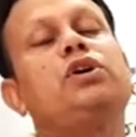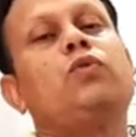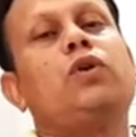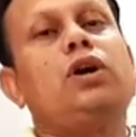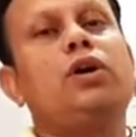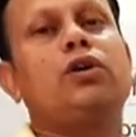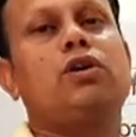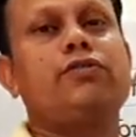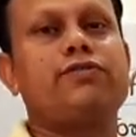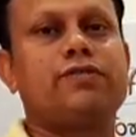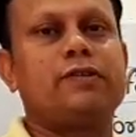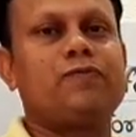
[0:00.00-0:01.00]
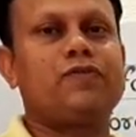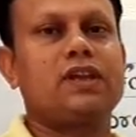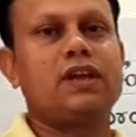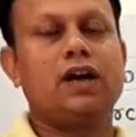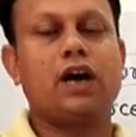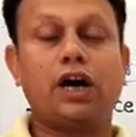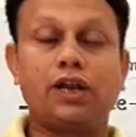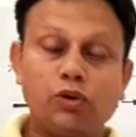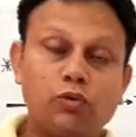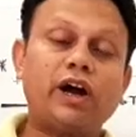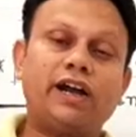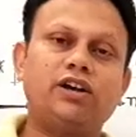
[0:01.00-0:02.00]
world of a
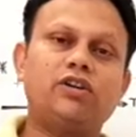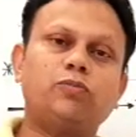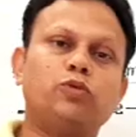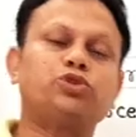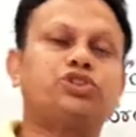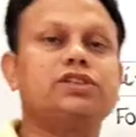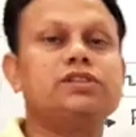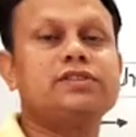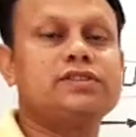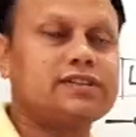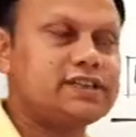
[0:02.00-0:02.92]
new kind of motion,